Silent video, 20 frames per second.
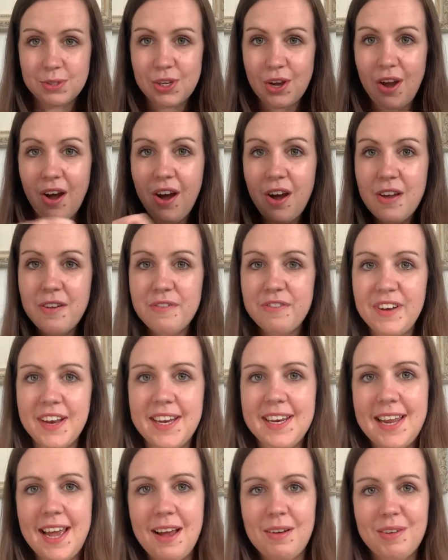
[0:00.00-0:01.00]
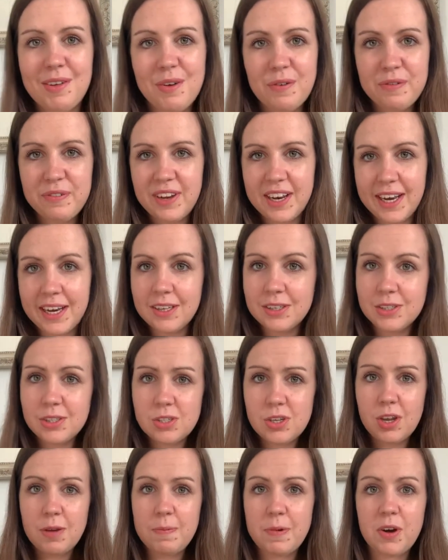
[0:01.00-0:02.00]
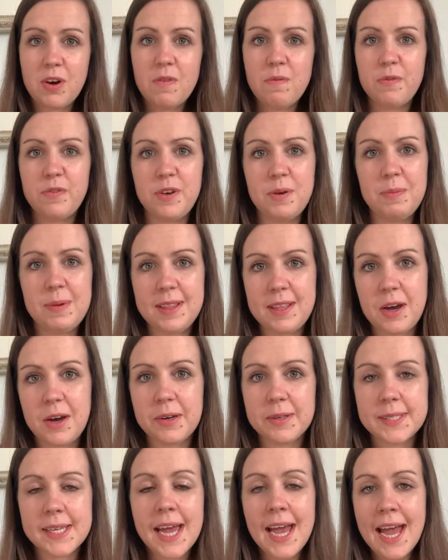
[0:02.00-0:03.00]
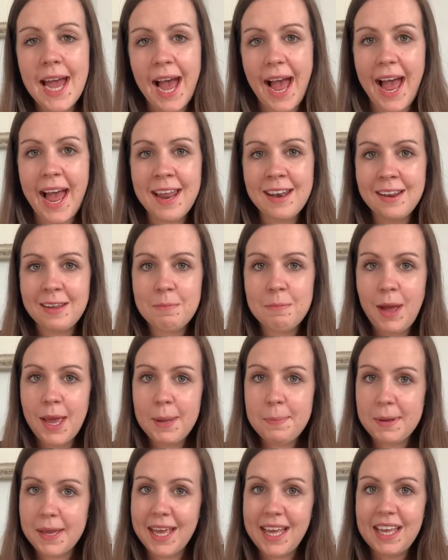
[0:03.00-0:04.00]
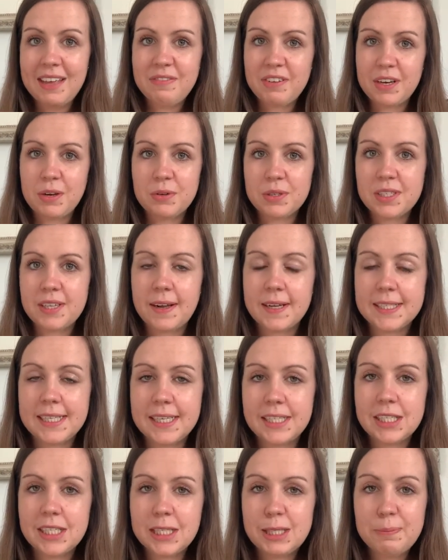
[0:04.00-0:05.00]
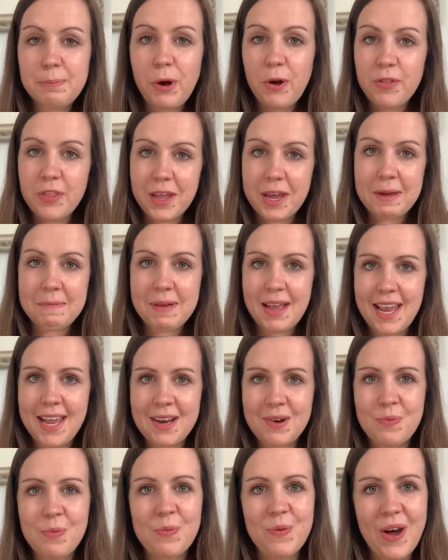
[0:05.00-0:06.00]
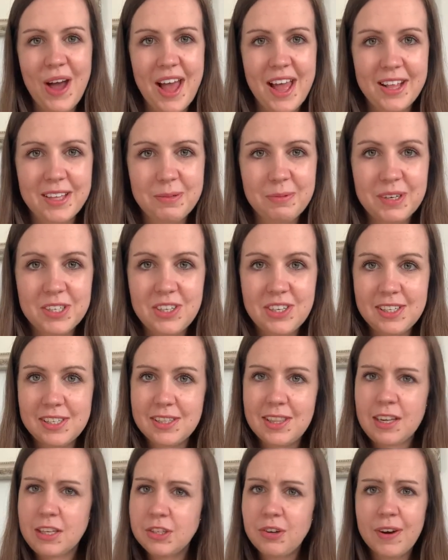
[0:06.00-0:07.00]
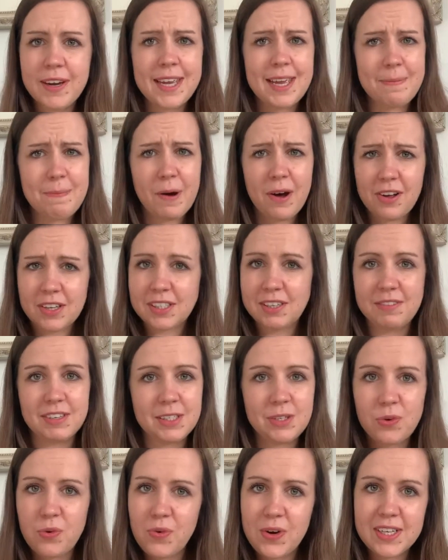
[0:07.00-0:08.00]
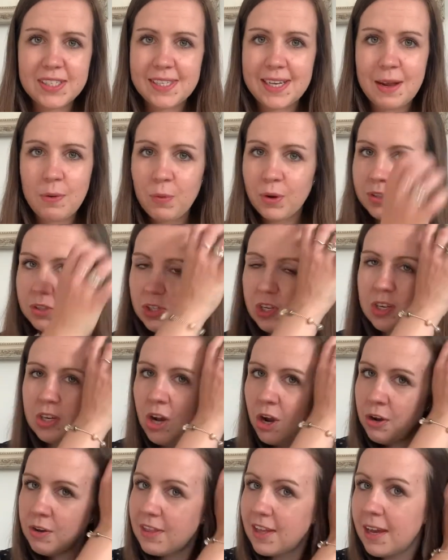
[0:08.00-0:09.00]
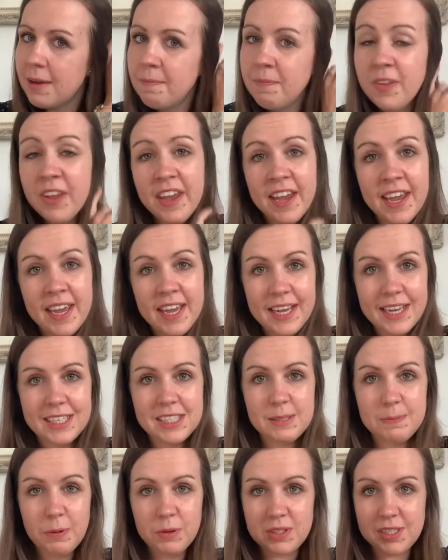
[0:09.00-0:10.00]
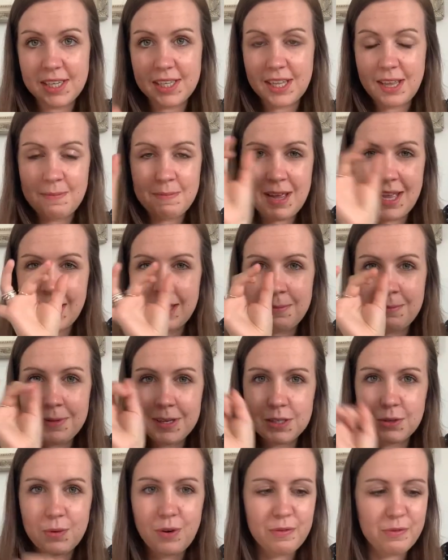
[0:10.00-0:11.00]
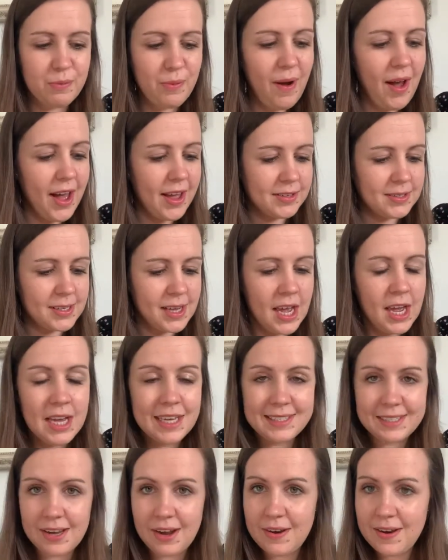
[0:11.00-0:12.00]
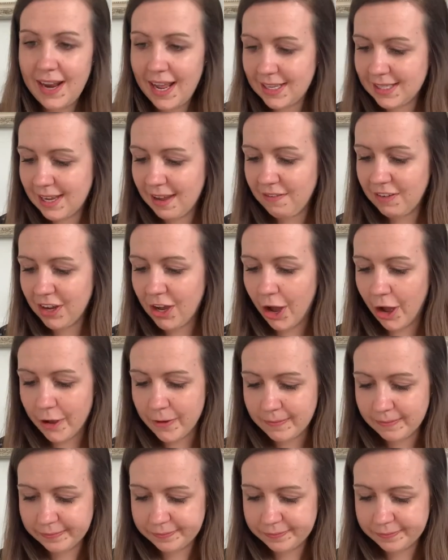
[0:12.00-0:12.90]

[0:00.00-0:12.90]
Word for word: So hopefully now you're feeling super confident with those and maybe even you're starting to spot them in words, which is the tricky part of it all, isn't it? Once you know them, is spotting them in the middle of words. So let's have a go.